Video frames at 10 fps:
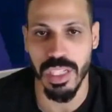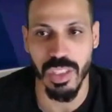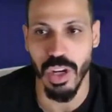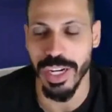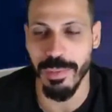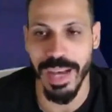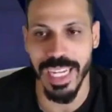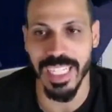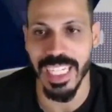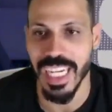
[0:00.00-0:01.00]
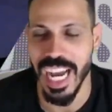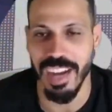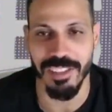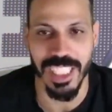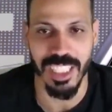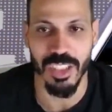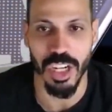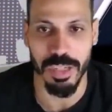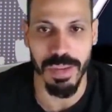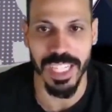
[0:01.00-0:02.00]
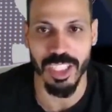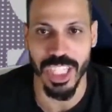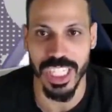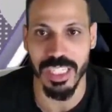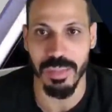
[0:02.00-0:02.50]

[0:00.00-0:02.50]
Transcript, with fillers: a dark matter. I haven't seen a dark matter shake in a